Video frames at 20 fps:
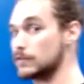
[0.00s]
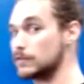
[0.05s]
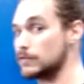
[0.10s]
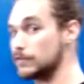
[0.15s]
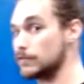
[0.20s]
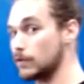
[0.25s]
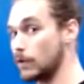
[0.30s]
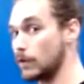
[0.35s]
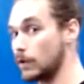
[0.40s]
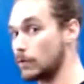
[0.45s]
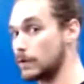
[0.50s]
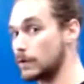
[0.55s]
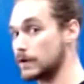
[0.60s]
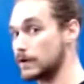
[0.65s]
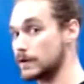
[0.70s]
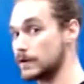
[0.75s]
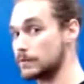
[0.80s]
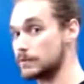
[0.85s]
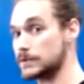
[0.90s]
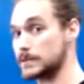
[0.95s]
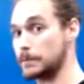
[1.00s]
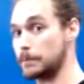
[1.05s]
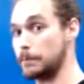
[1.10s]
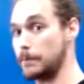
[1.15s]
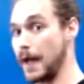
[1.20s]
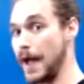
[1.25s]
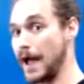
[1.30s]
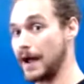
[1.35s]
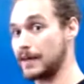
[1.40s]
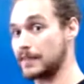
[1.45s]
Forward and with the
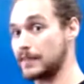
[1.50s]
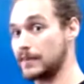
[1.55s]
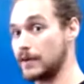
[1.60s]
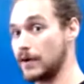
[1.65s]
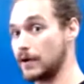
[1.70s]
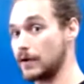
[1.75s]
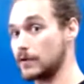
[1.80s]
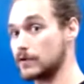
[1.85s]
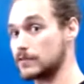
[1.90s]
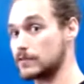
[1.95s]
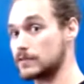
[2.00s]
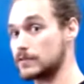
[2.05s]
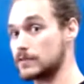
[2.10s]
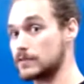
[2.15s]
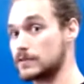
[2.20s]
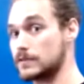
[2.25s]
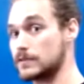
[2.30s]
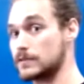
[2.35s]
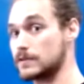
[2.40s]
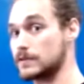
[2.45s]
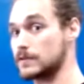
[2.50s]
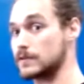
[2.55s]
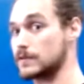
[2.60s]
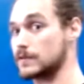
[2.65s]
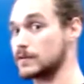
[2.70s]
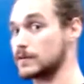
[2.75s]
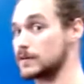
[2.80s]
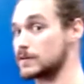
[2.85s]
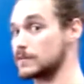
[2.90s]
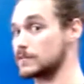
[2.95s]
back of the knuckles.
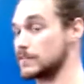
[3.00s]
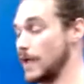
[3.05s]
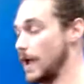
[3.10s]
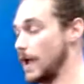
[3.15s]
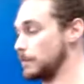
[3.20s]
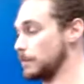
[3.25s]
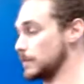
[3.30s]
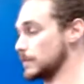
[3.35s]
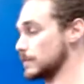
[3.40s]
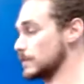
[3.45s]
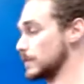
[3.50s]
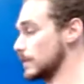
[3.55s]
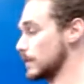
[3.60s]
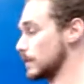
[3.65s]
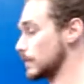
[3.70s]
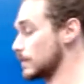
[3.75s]
Tapping the leg.